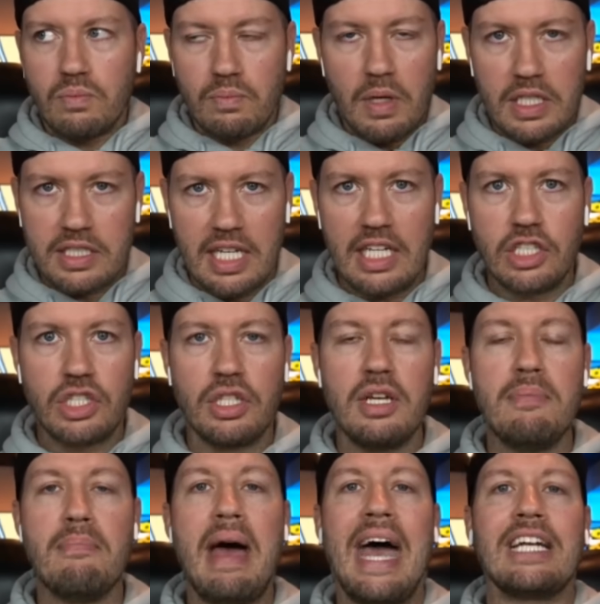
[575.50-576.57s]
essentially
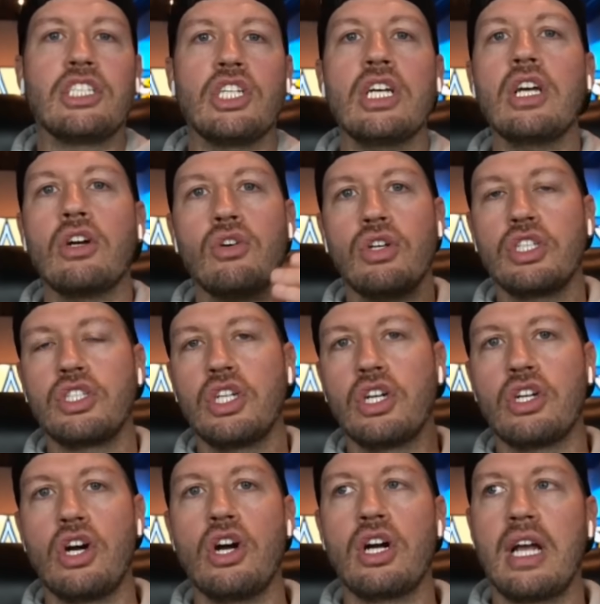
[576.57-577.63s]
matching Christian
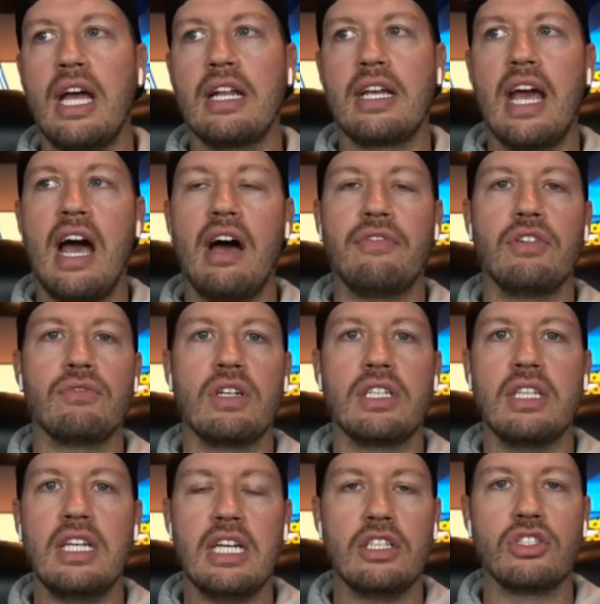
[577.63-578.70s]
Kirk and Calvin
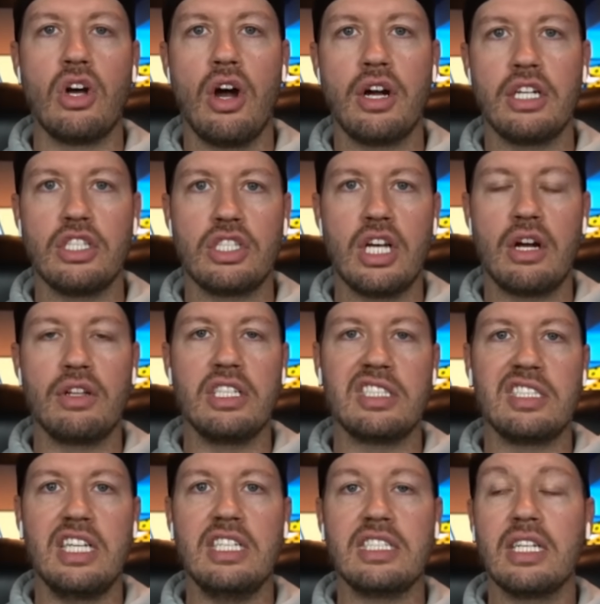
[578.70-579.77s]
Ridley in target share this
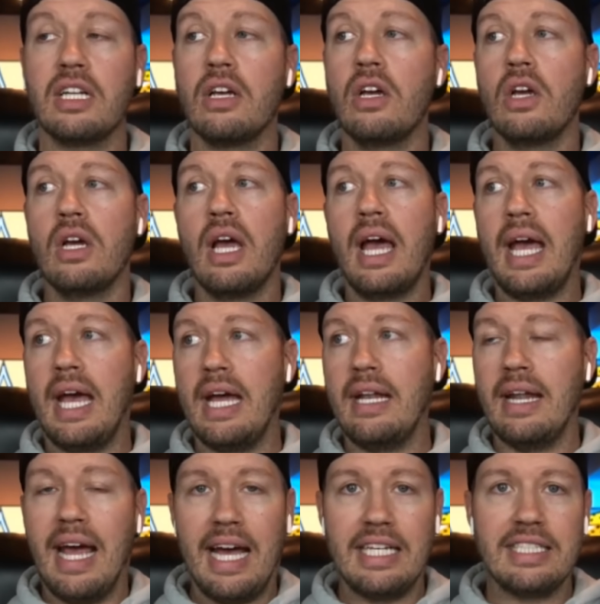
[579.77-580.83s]
season and
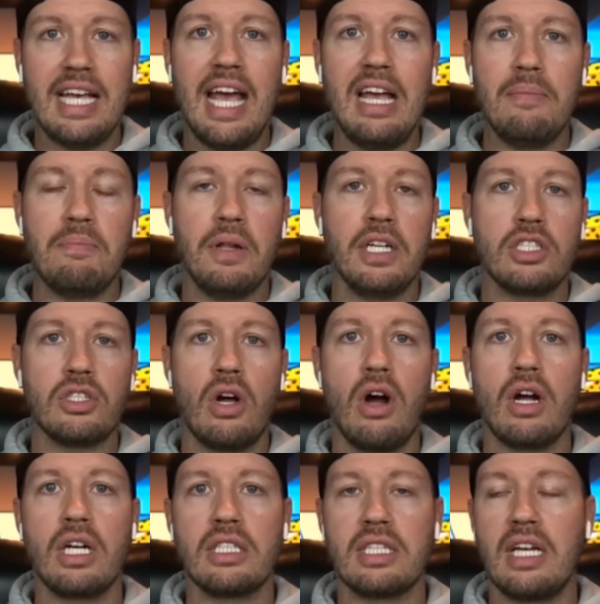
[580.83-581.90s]
has eight plus
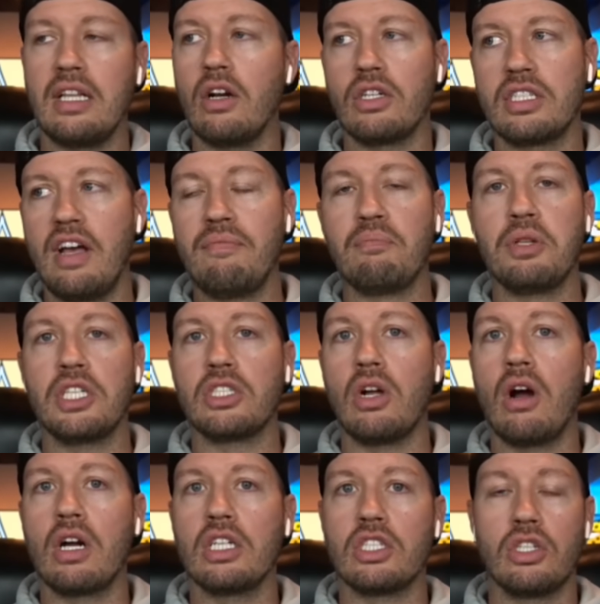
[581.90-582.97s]
targets or seven plus
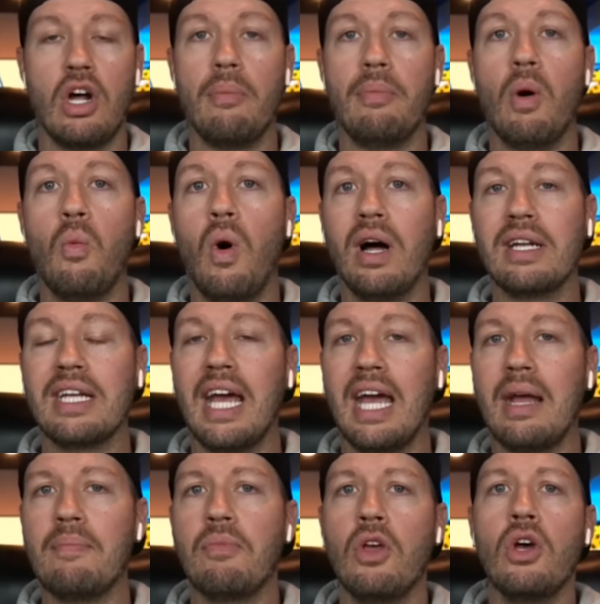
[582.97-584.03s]
targets in all but one
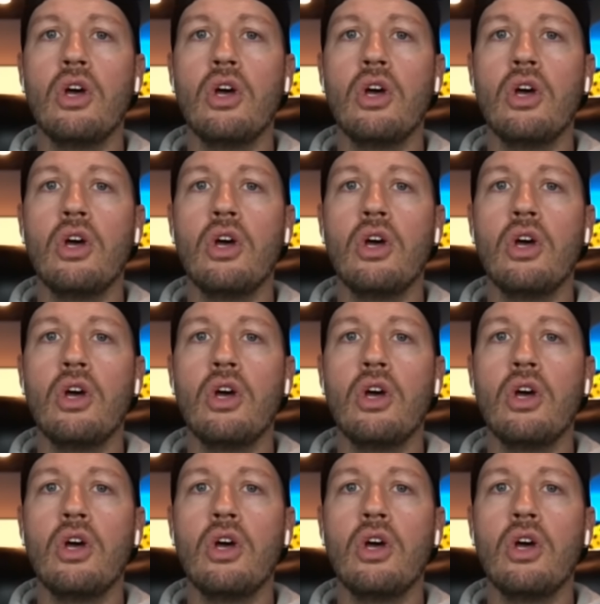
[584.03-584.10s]
game.